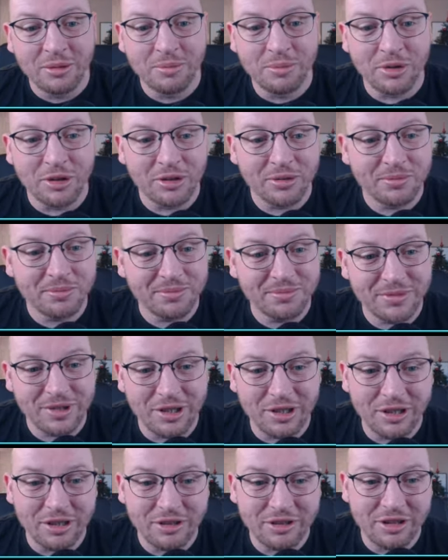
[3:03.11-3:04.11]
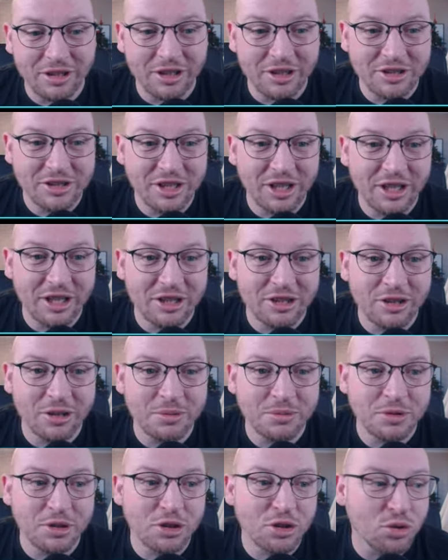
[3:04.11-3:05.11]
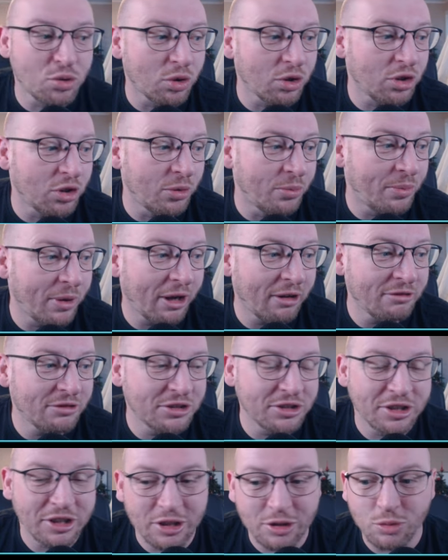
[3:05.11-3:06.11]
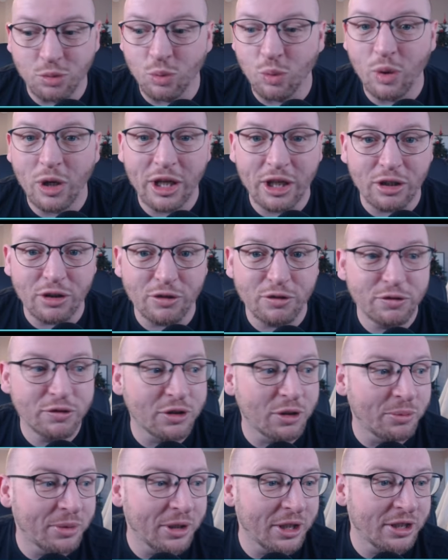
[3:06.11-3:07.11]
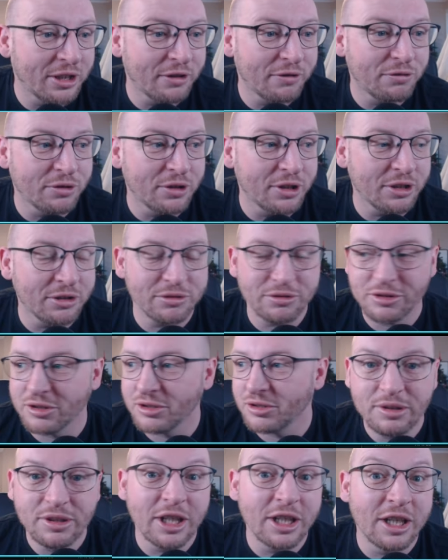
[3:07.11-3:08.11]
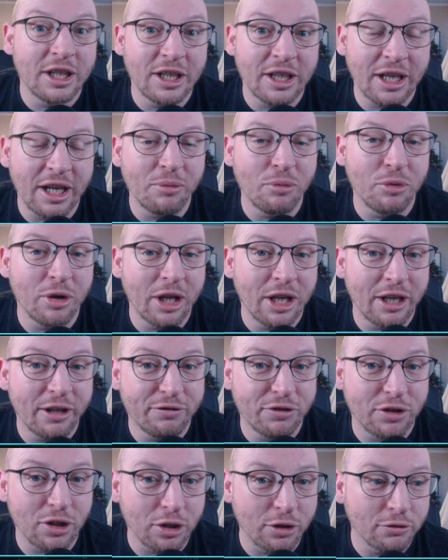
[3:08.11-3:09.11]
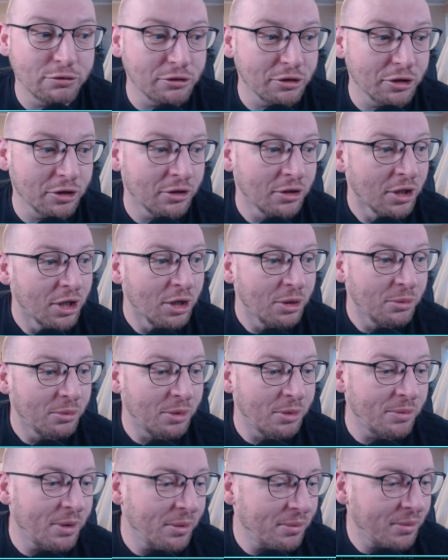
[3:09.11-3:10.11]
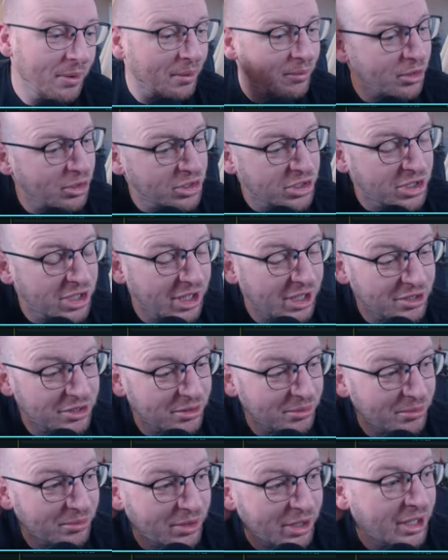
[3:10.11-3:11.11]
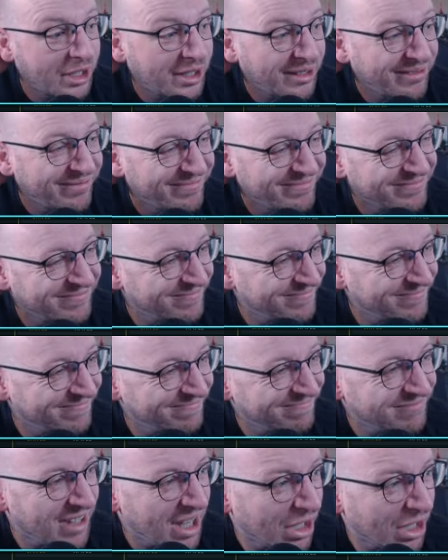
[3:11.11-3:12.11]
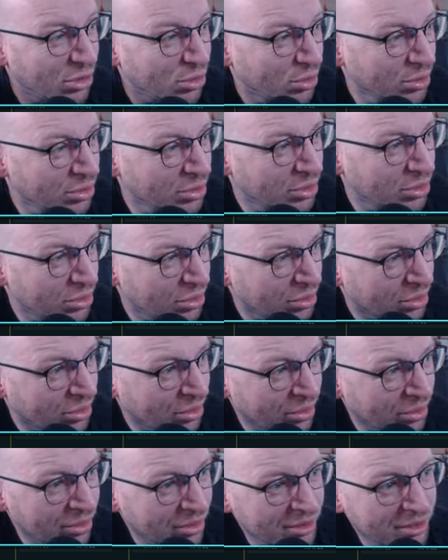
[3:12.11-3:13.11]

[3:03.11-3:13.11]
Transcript: But... and you can see in terms of squad comparison, he's way off compared to everyone else. Did it again where I left the cover on. But maybe I'm not seeing something. I don't know.